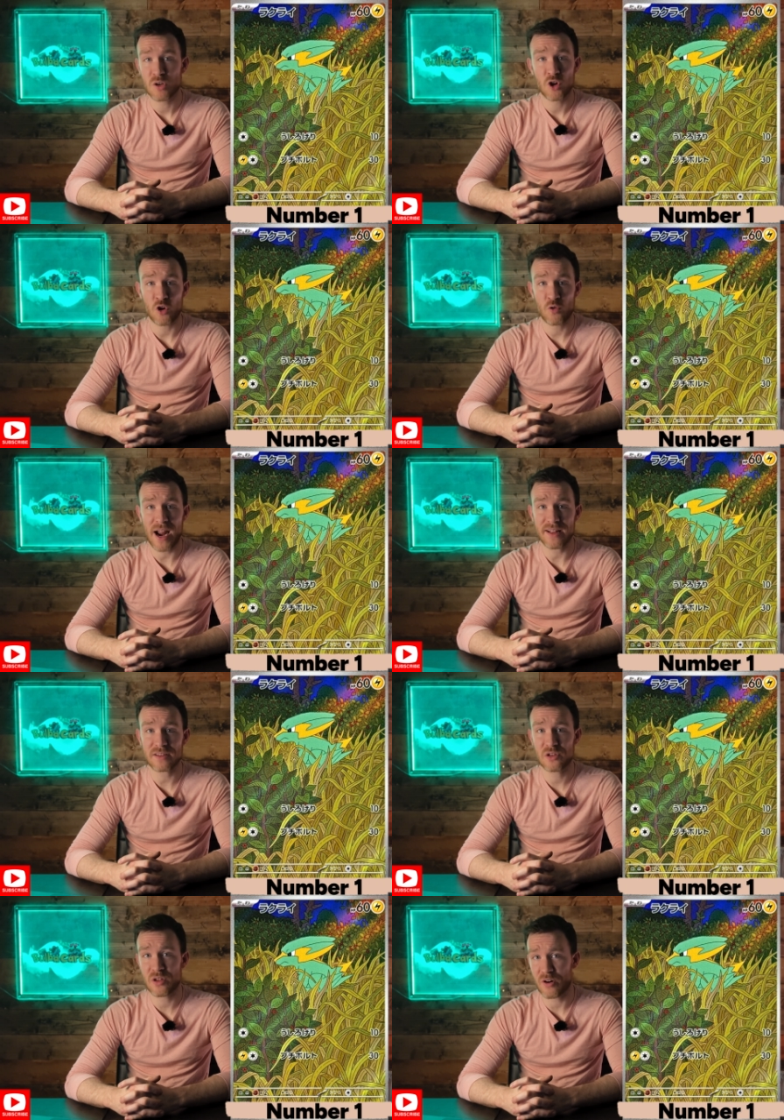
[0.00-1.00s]
Congrats
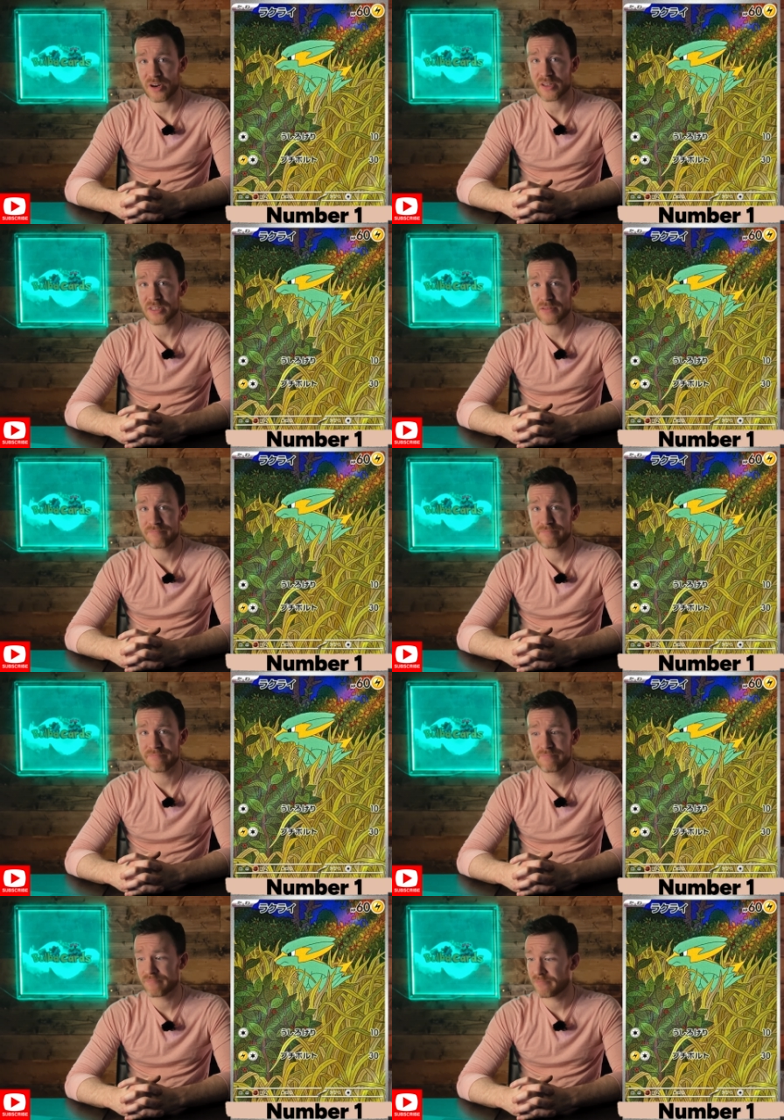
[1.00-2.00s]
to the artist.
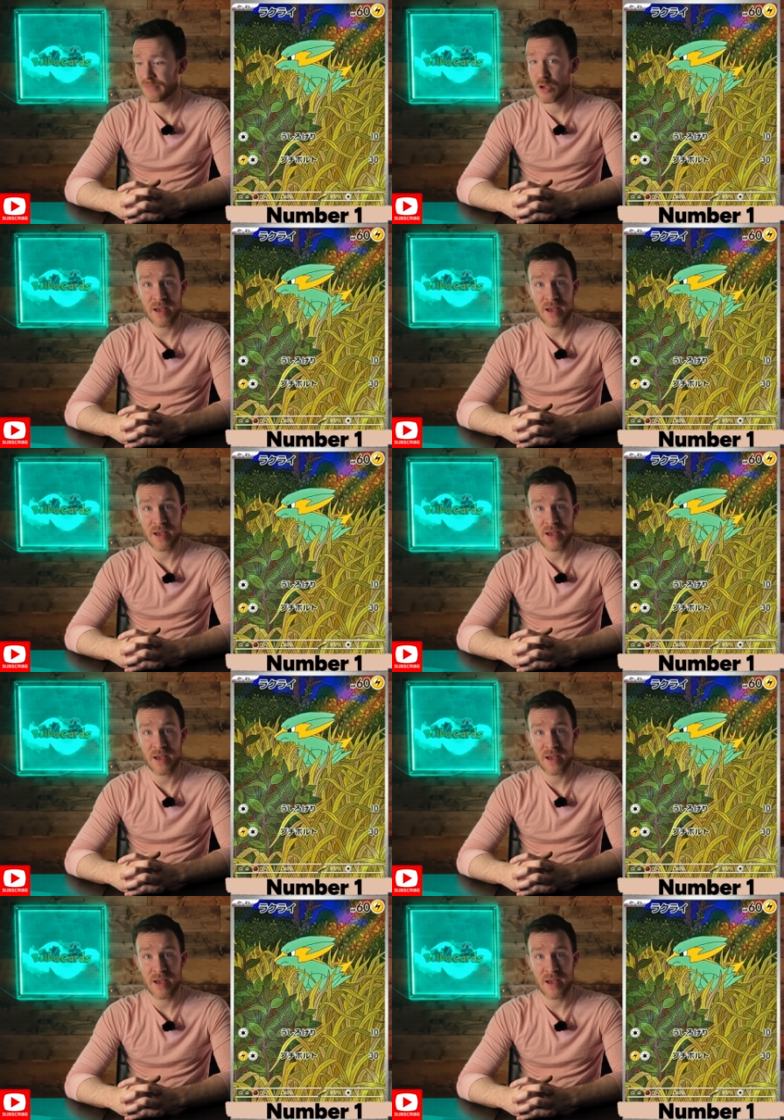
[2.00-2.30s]
You